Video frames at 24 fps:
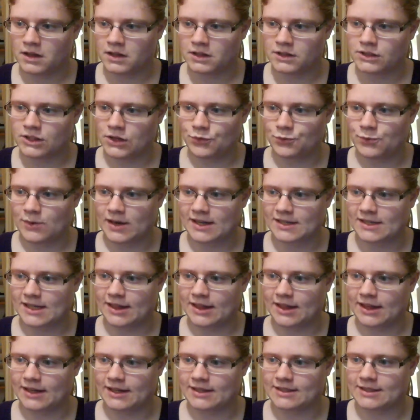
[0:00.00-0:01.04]
just because I
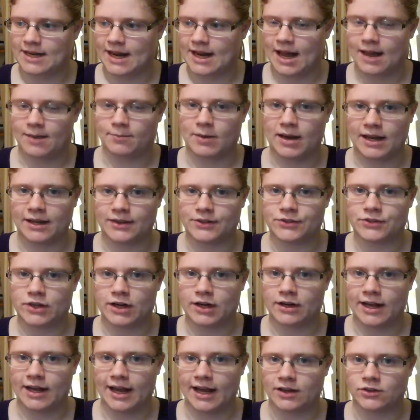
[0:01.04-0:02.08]
think it's time I
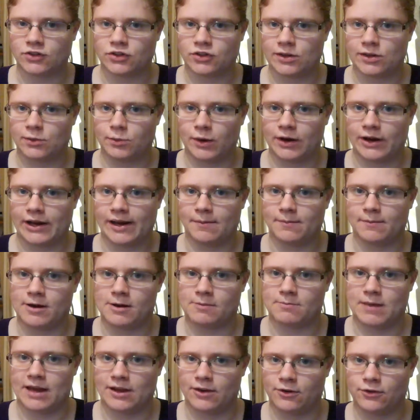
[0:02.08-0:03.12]
start actually worrying about
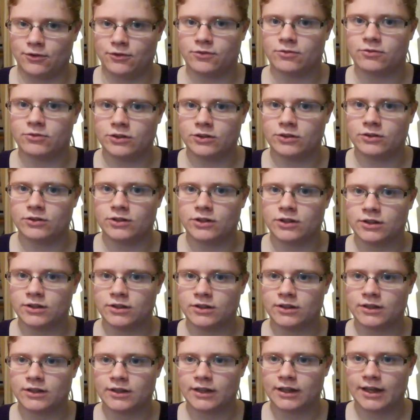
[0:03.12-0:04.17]
my own food
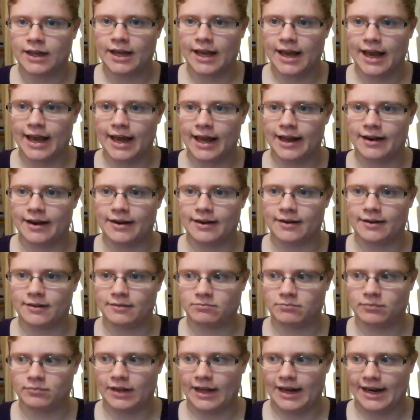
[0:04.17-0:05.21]
and
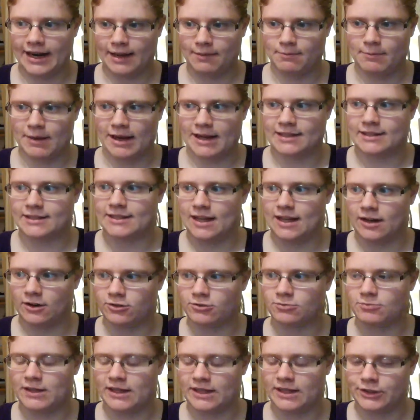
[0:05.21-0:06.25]
letting
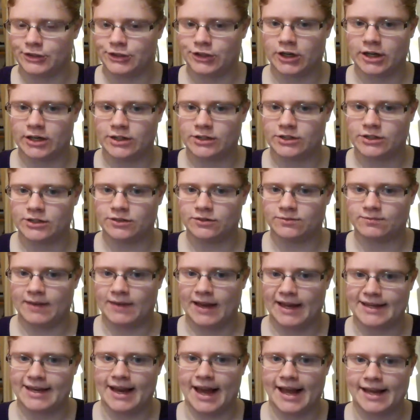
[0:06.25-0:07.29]
myself be in charge of my
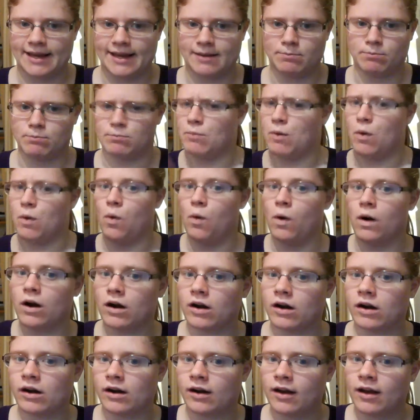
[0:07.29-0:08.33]
diet
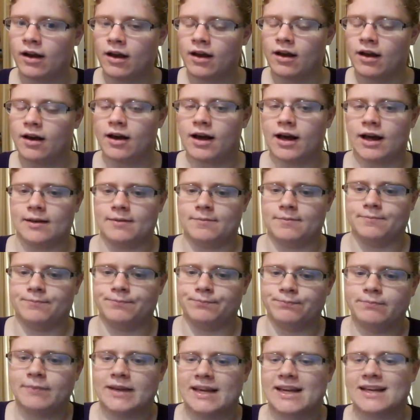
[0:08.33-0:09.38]
more,
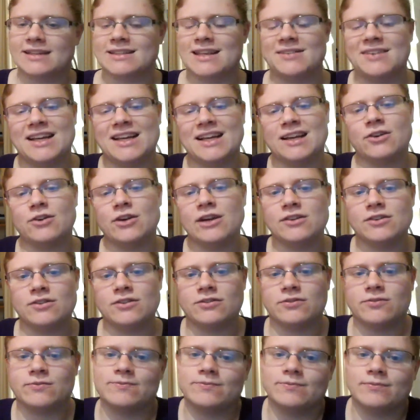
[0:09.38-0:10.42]
because I mean, going to
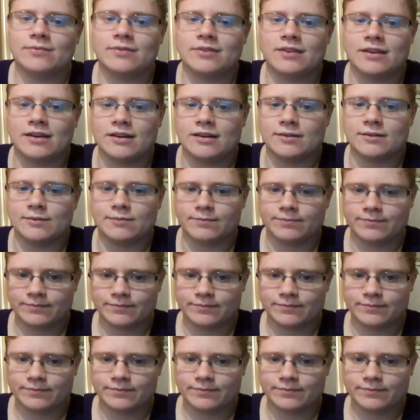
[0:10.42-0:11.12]
the